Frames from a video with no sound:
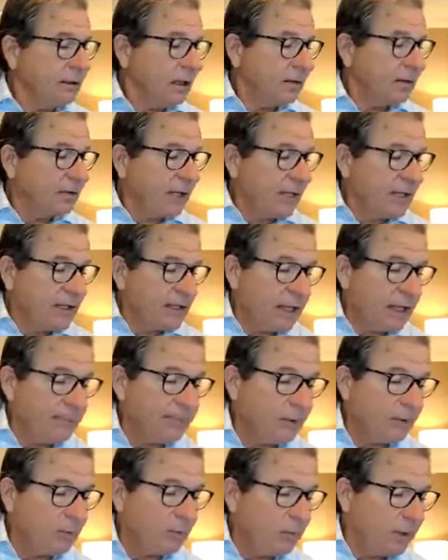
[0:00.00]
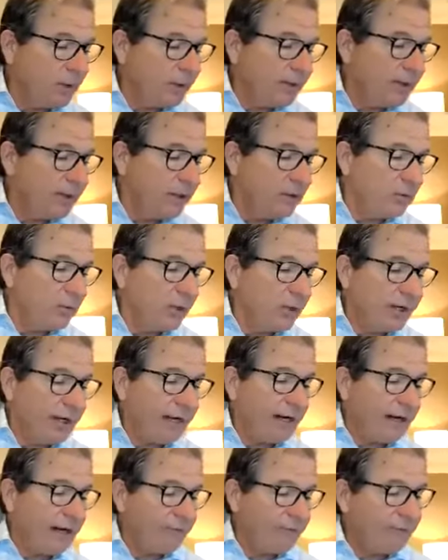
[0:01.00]
okay, you got to be willing to do
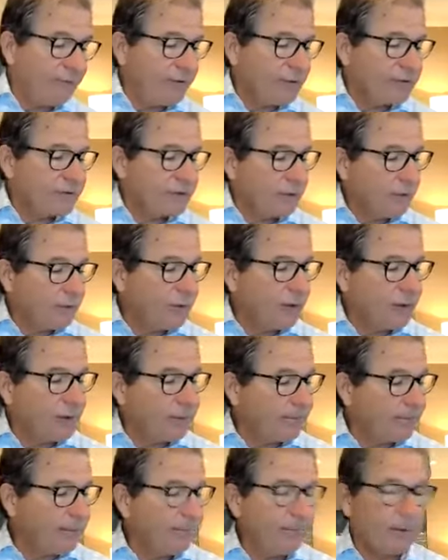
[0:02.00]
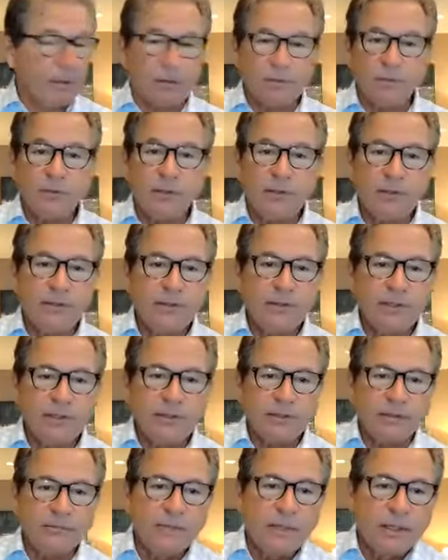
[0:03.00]
what average and ordinary people aren't willing to
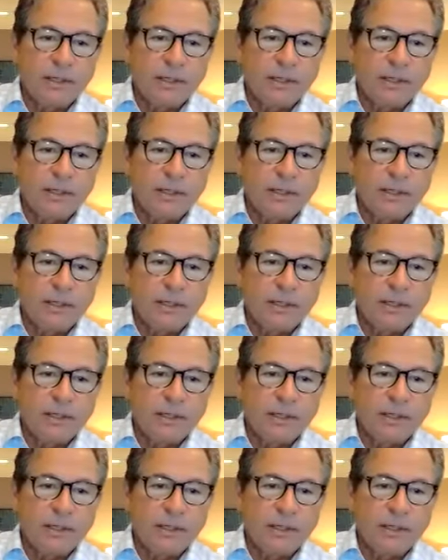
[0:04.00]
do.